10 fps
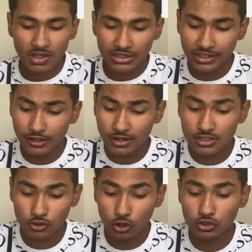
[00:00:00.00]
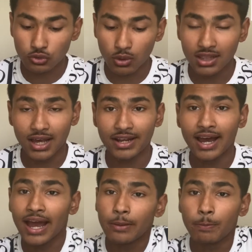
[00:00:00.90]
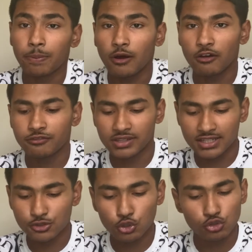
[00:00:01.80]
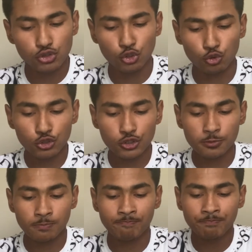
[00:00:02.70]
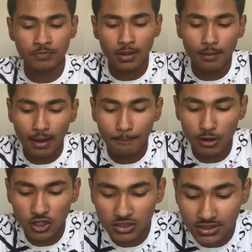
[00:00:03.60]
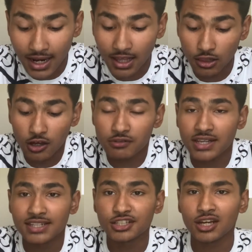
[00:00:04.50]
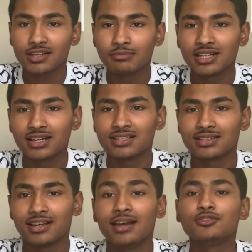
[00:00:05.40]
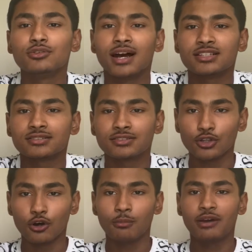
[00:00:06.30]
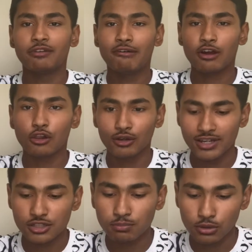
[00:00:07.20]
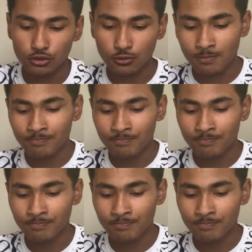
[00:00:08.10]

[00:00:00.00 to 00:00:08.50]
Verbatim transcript: there is also a lot of hype off of these two shoes. And personally, I love the Kentucky because as you guys know, my favorite color is blue.